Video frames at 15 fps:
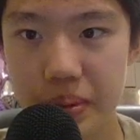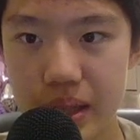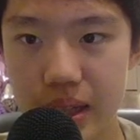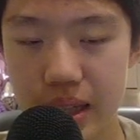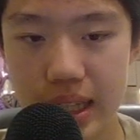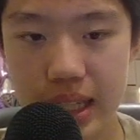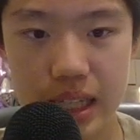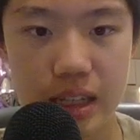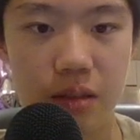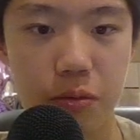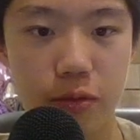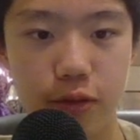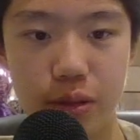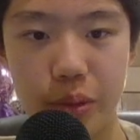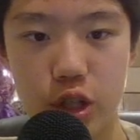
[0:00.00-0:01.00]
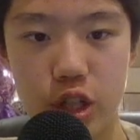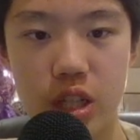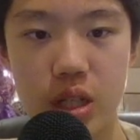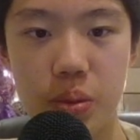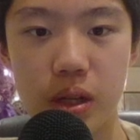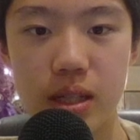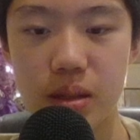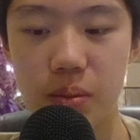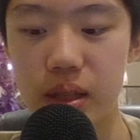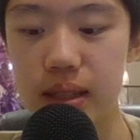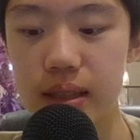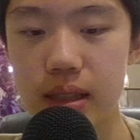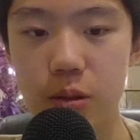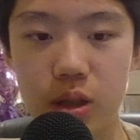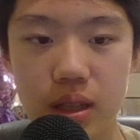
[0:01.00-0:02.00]
hit him from pushing his pawns
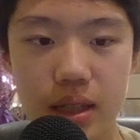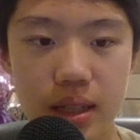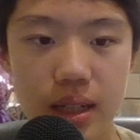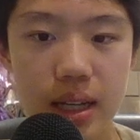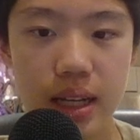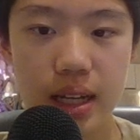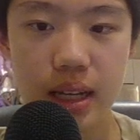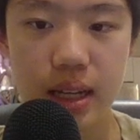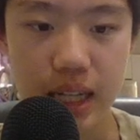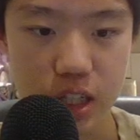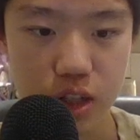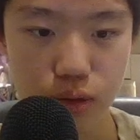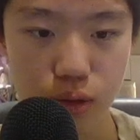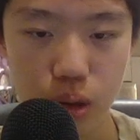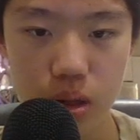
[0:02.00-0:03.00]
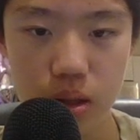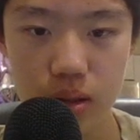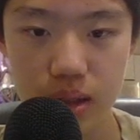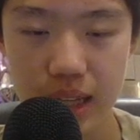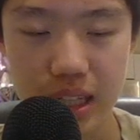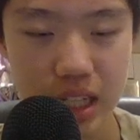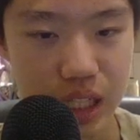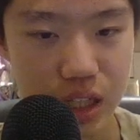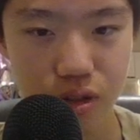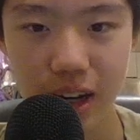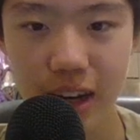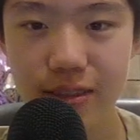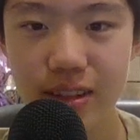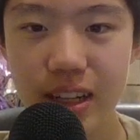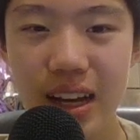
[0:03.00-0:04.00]
immediately with h4,
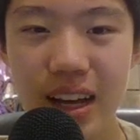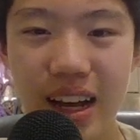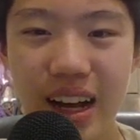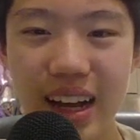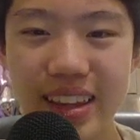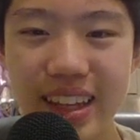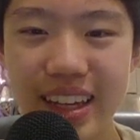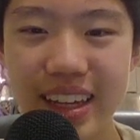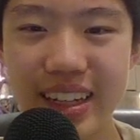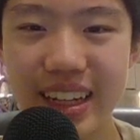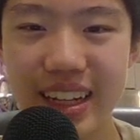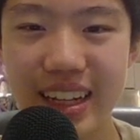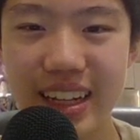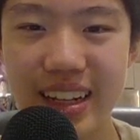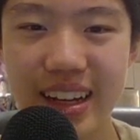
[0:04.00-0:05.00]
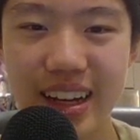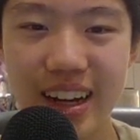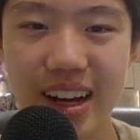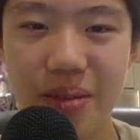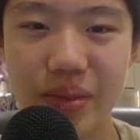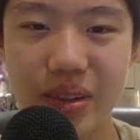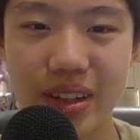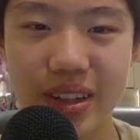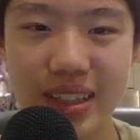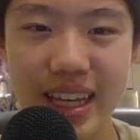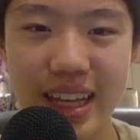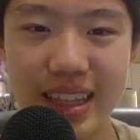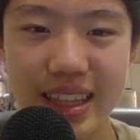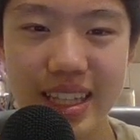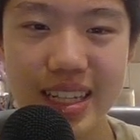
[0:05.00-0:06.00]
h5. And then
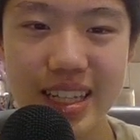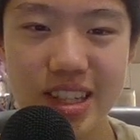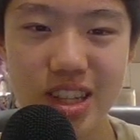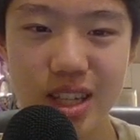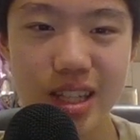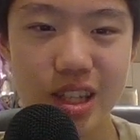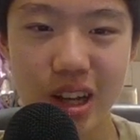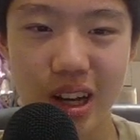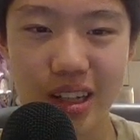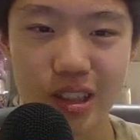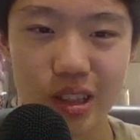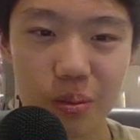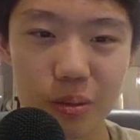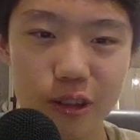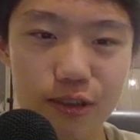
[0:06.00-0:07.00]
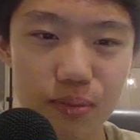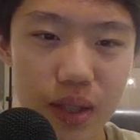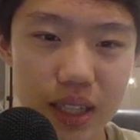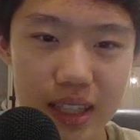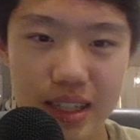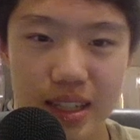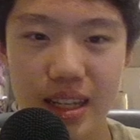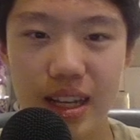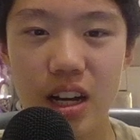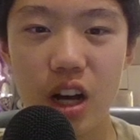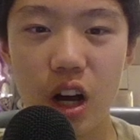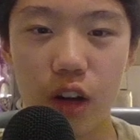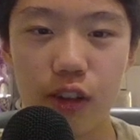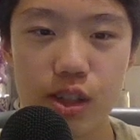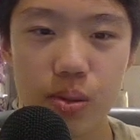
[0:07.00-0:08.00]
yeah, this is not a good move because
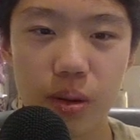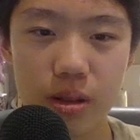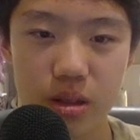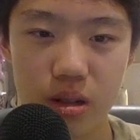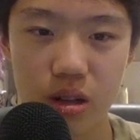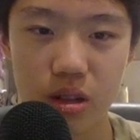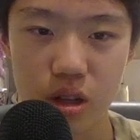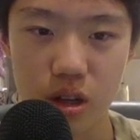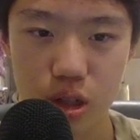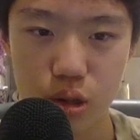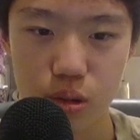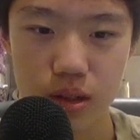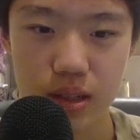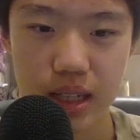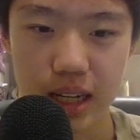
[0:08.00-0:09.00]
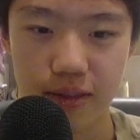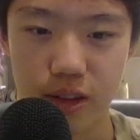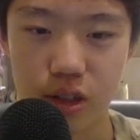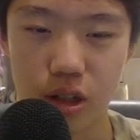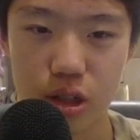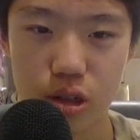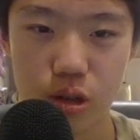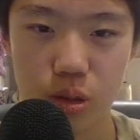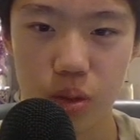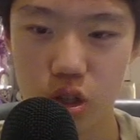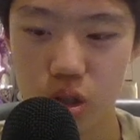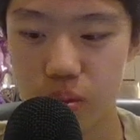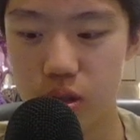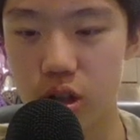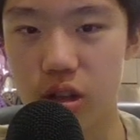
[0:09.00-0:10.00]
all of his pawns are on dark squares and I have a dark squared
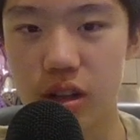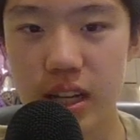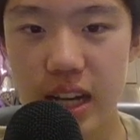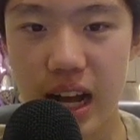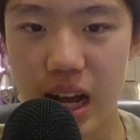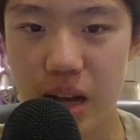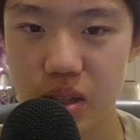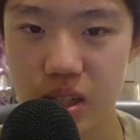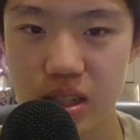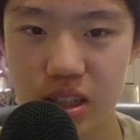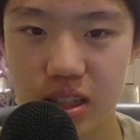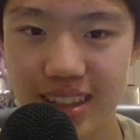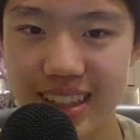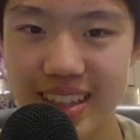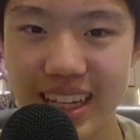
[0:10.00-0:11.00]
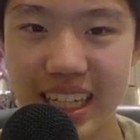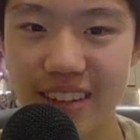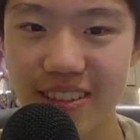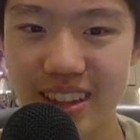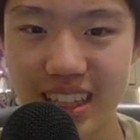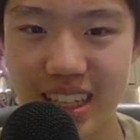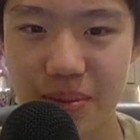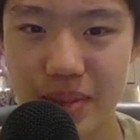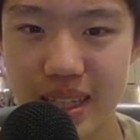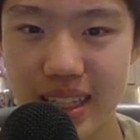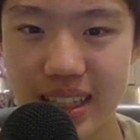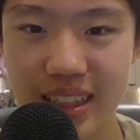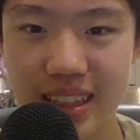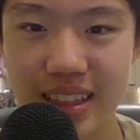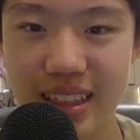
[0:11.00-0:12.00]
bishop. So I'm just gonna take everything. I'm
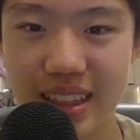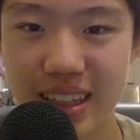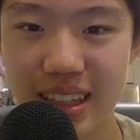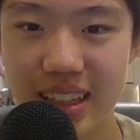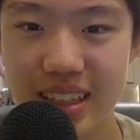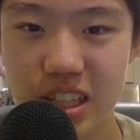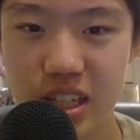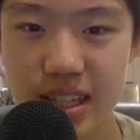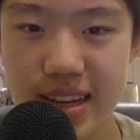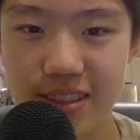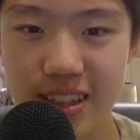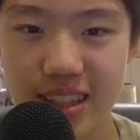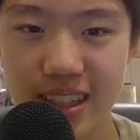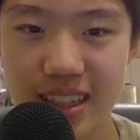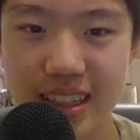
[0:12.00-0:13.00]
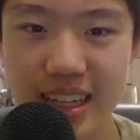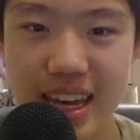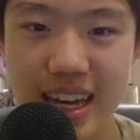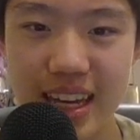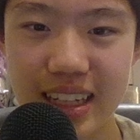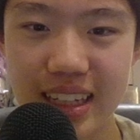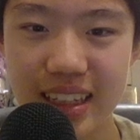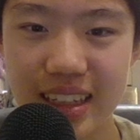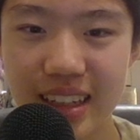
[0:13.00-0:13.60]
taking just everything. And